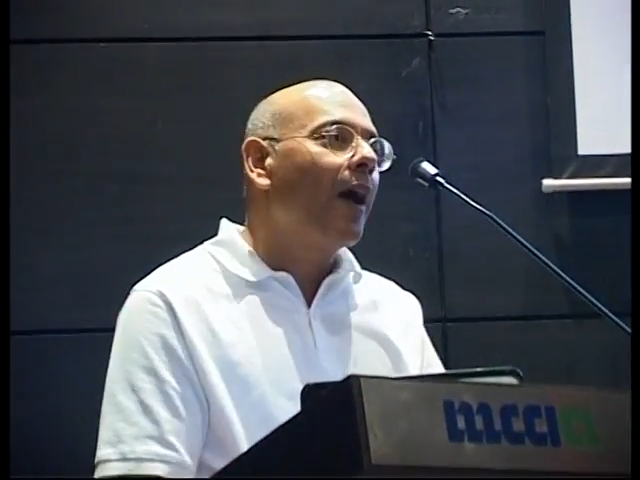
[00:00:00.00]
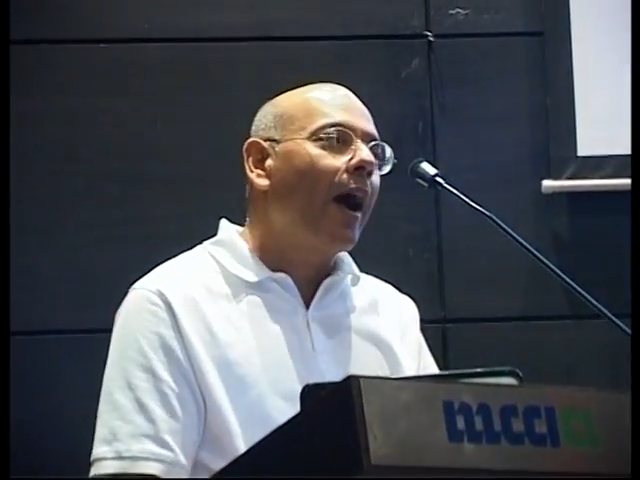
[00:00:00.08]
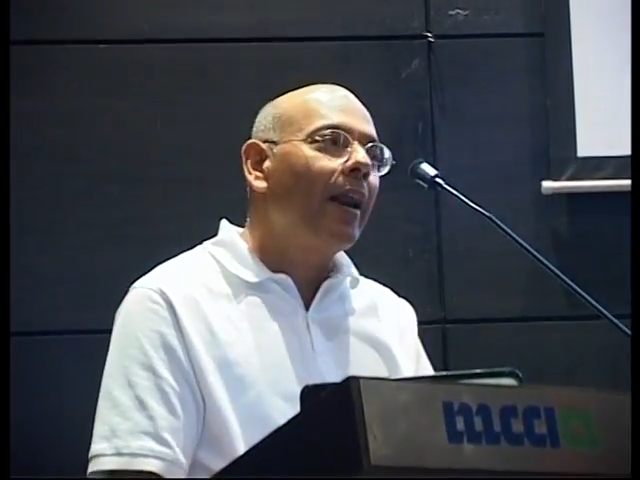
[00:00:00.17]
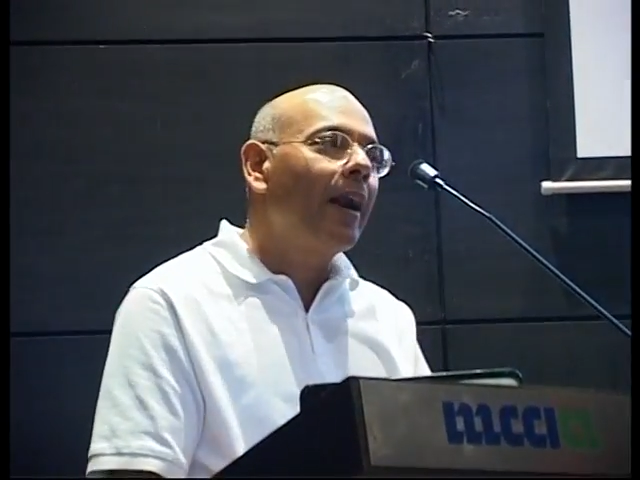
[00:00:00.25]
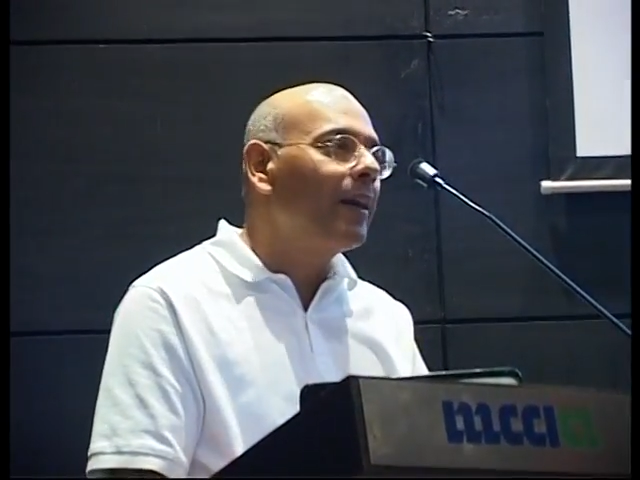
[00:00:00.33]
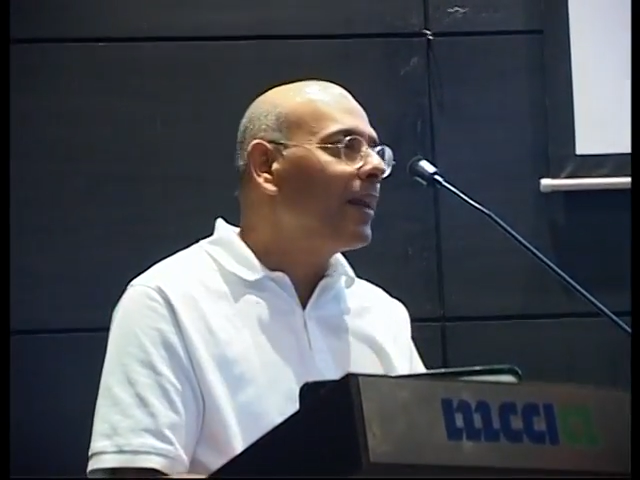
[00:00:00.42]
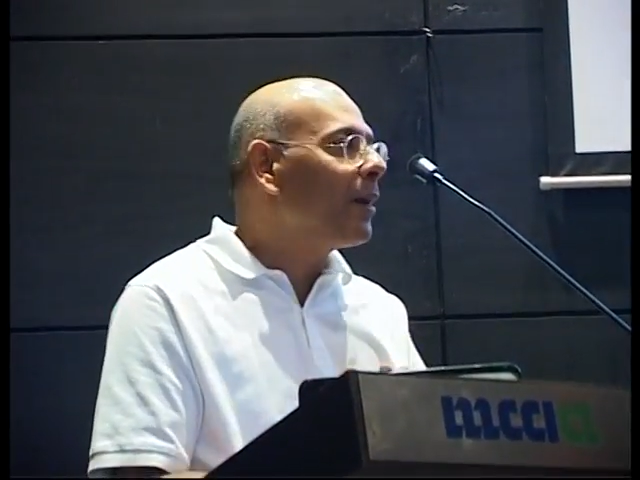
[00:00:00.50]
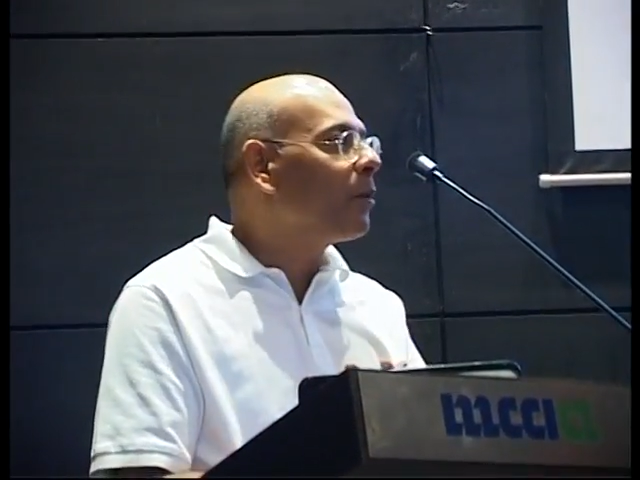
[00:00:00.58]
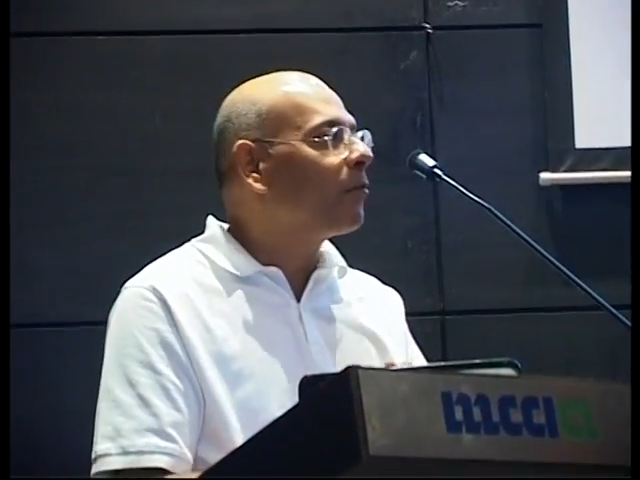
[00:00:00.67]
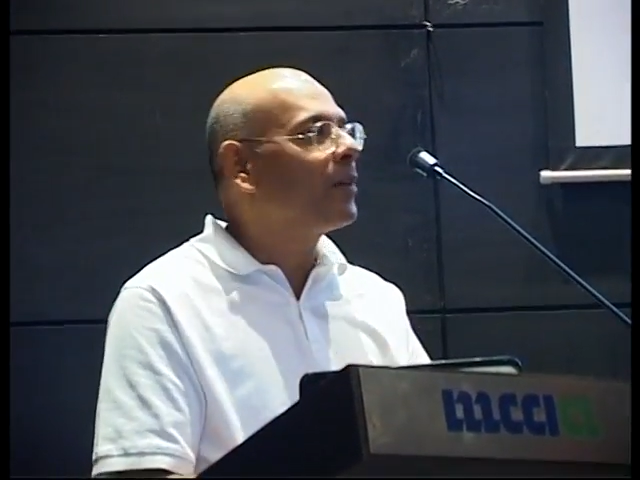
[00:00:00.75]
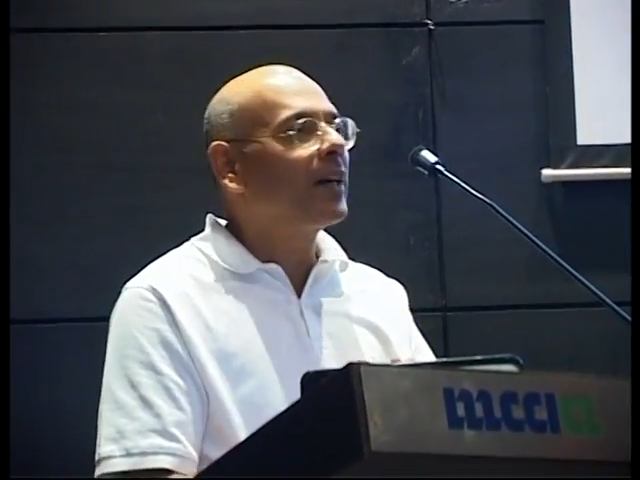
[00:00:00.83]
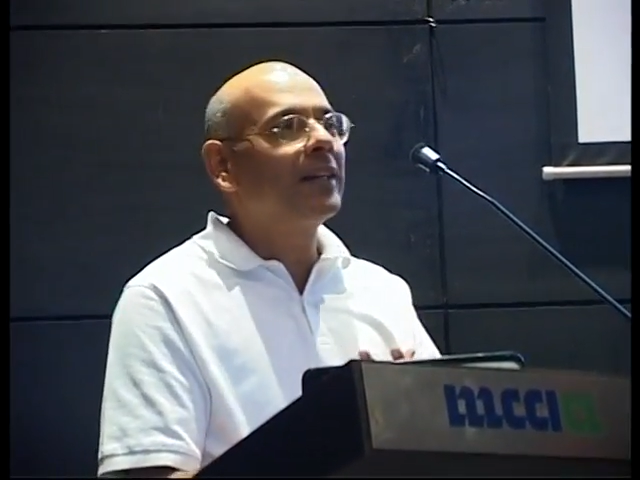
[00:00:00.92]
And at the end
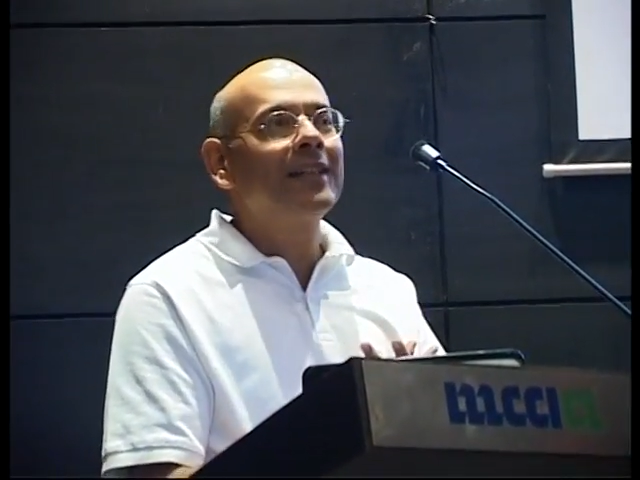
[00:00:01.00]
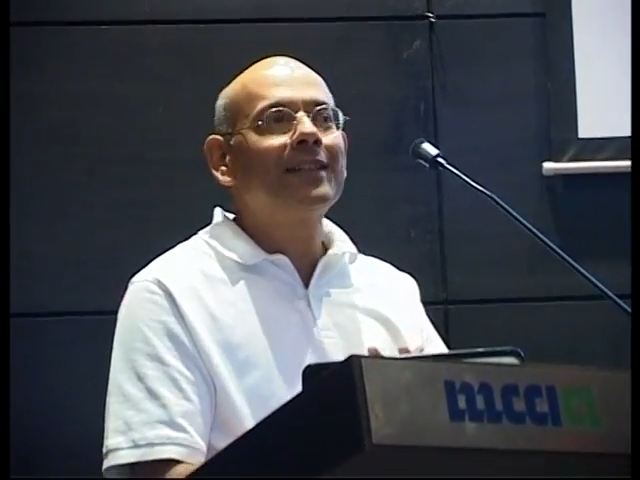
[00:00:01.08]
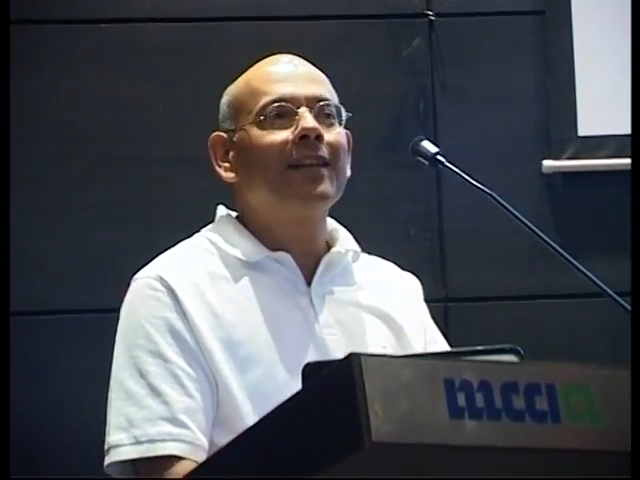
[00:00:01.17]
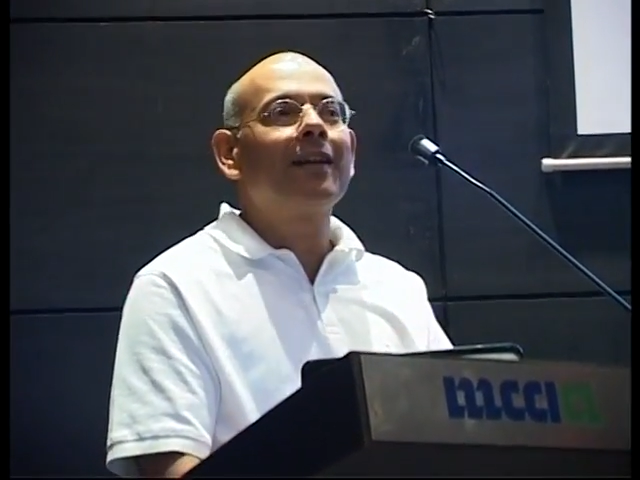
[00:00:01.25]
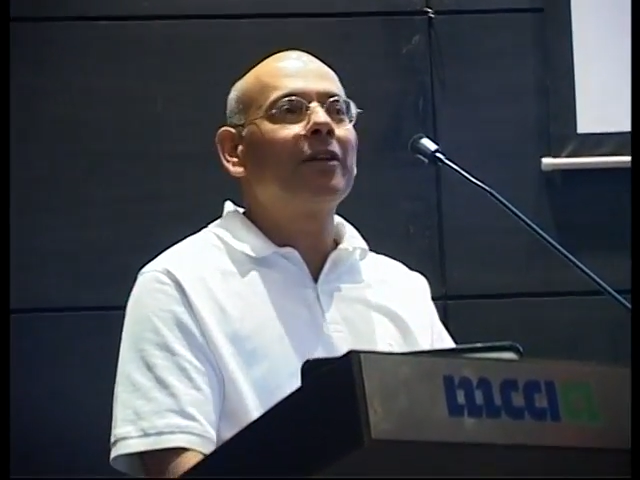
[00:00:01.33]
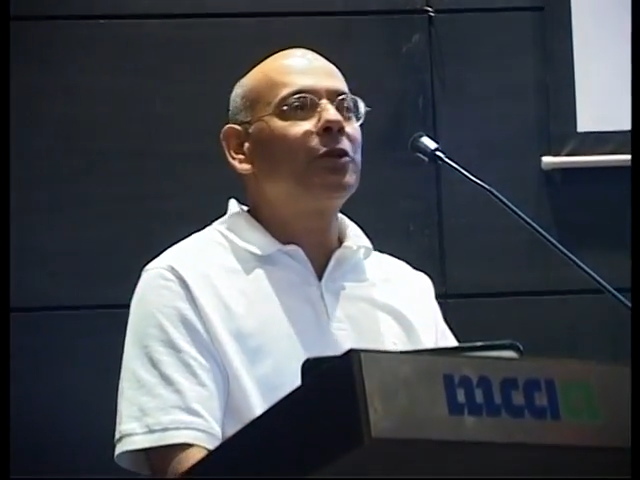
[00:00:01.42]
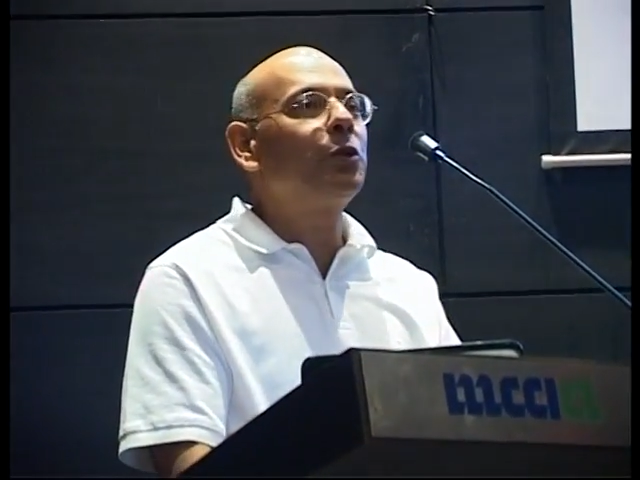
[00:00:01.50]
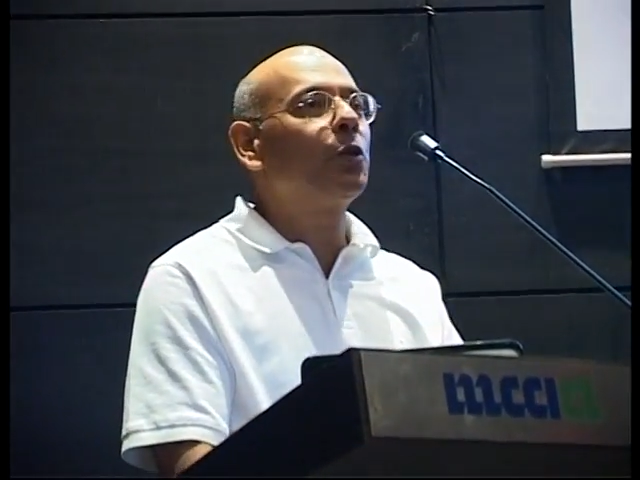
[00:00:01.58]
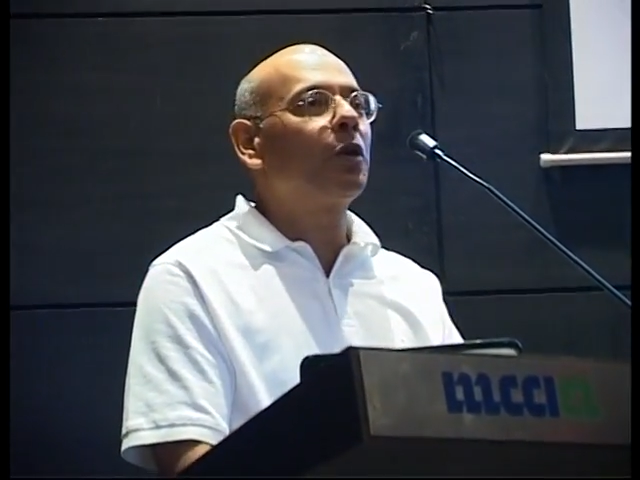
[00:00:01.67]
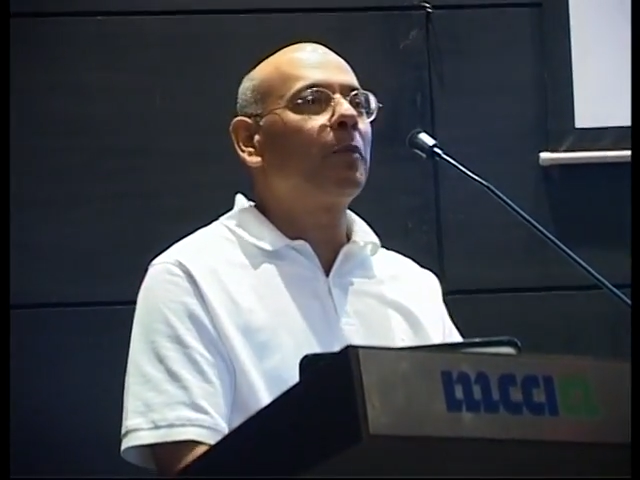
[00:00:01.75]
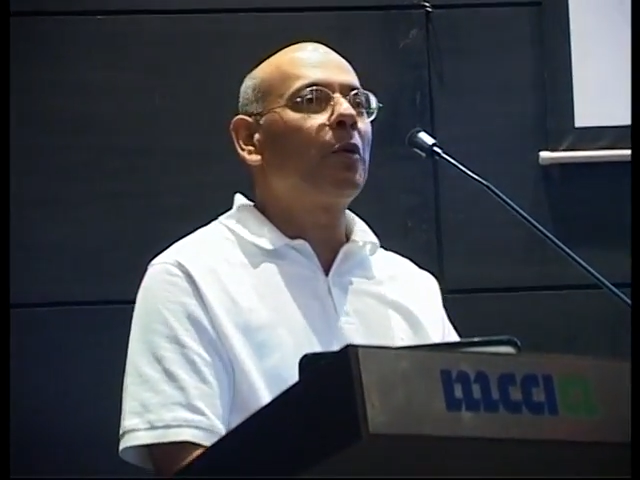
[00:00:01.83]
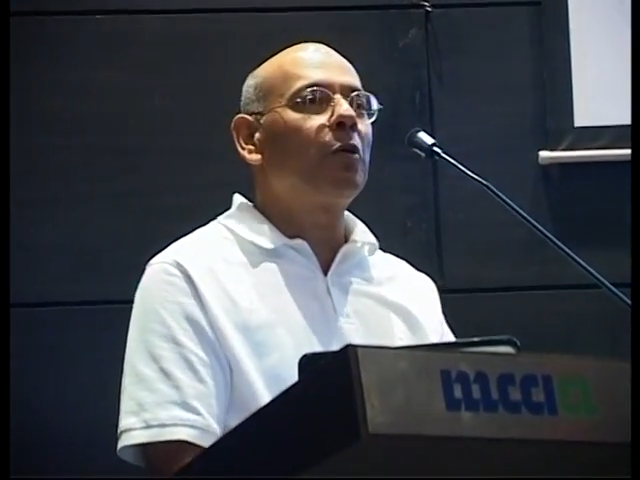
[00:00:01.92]
of that, they still aren't
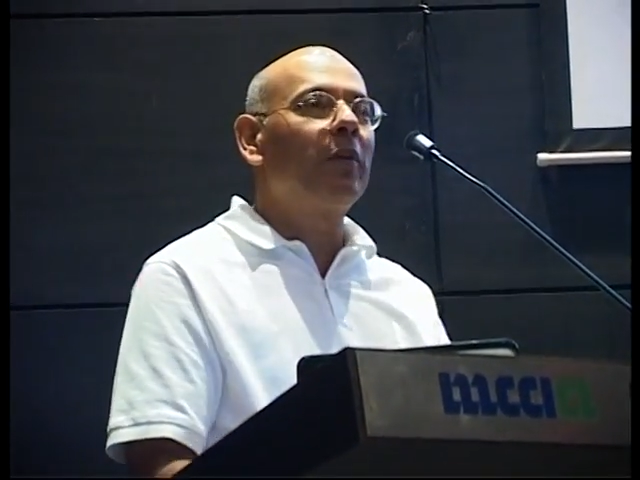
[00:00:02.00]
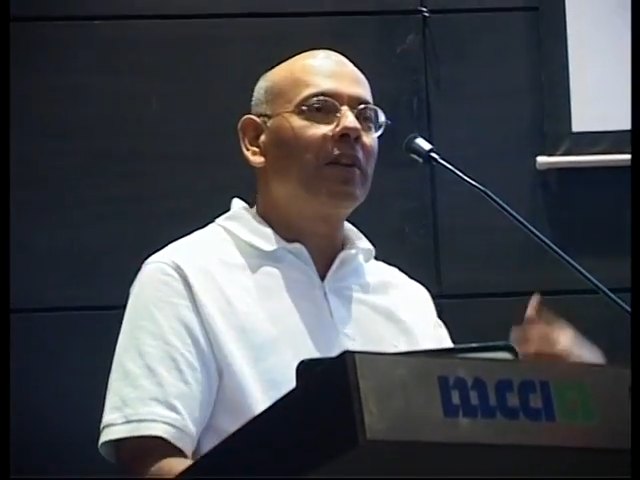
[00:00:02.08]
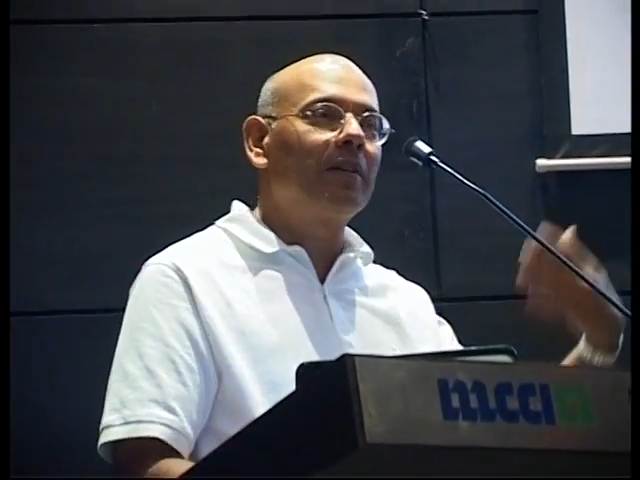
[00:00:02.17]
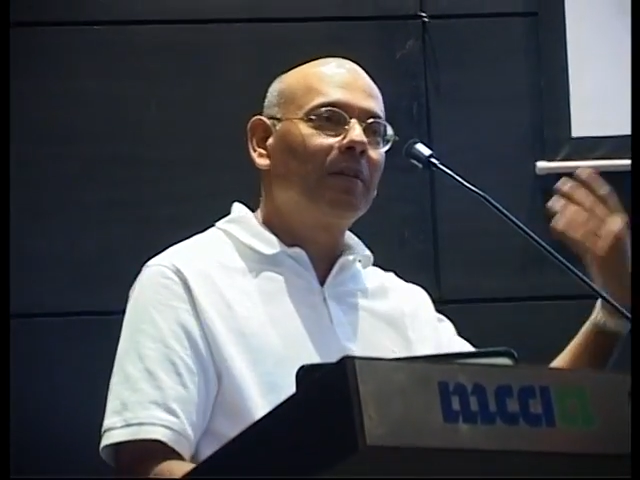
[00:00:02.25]
sure about whether